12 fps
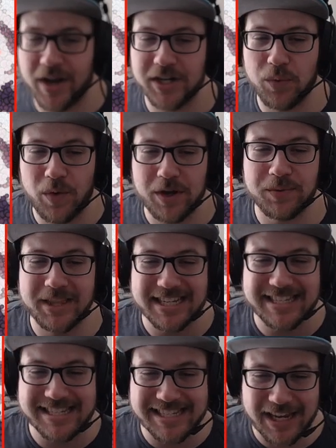to win with a
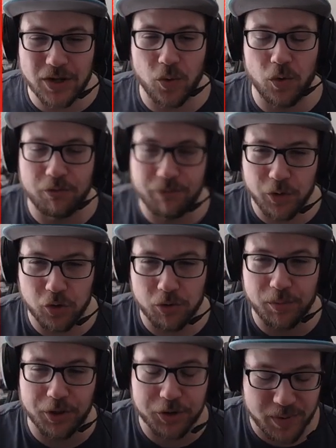single
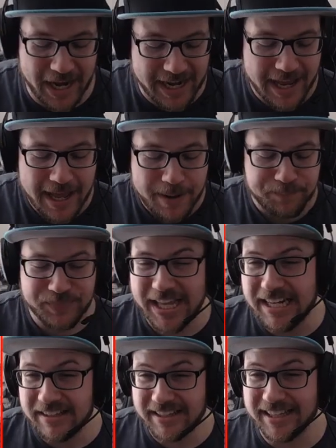vulnerable threat.
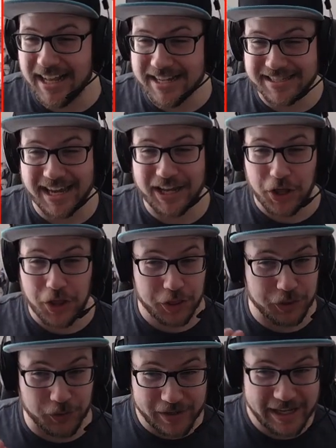Anything that's like
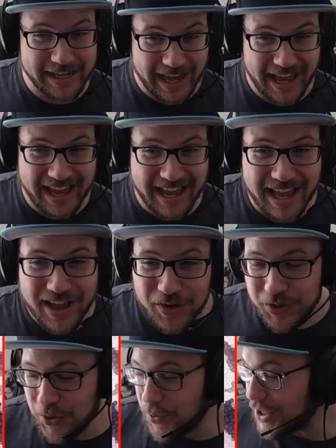30k,
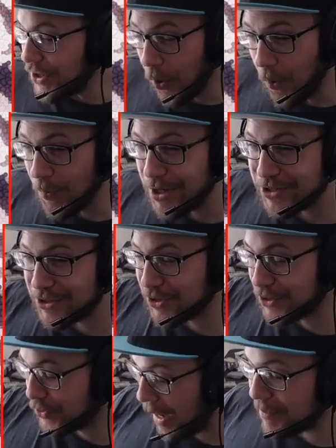you can always just
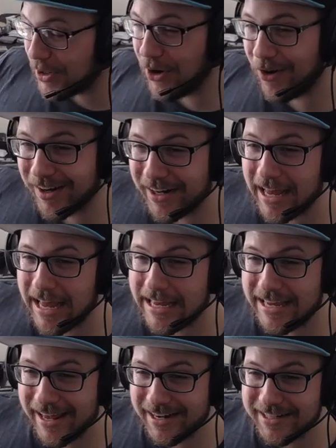drop a card,
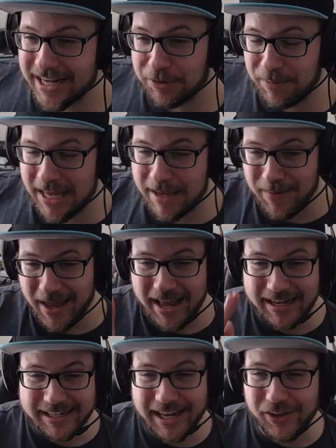get a Death Beam,
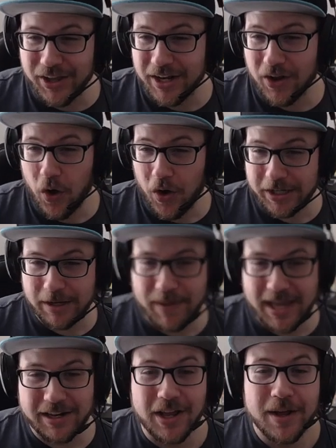and kill it on
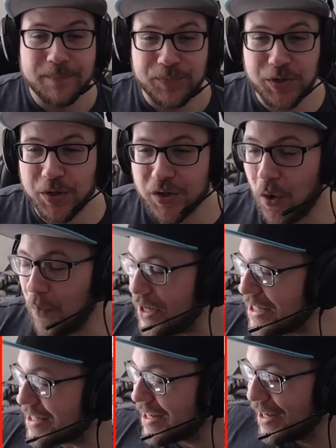command. You can
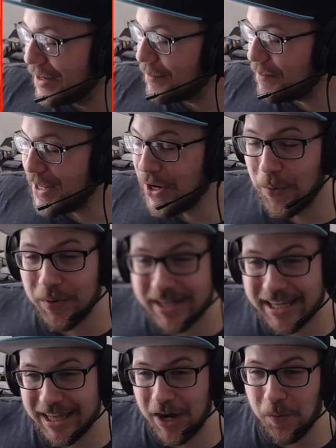always, you know,
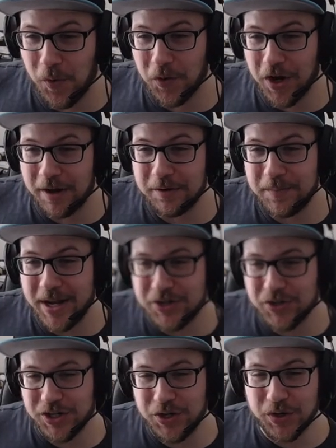get that Royal
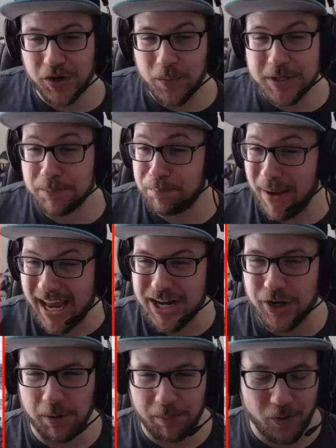Condemnation. You can always bait
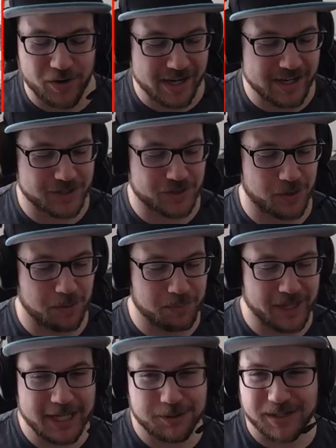your opponent into certain
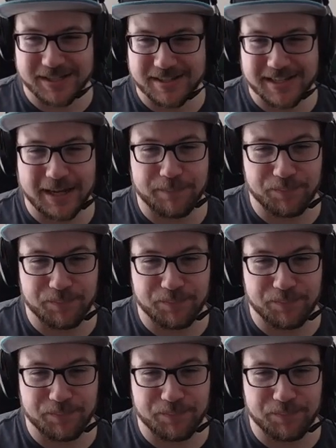plays because it's like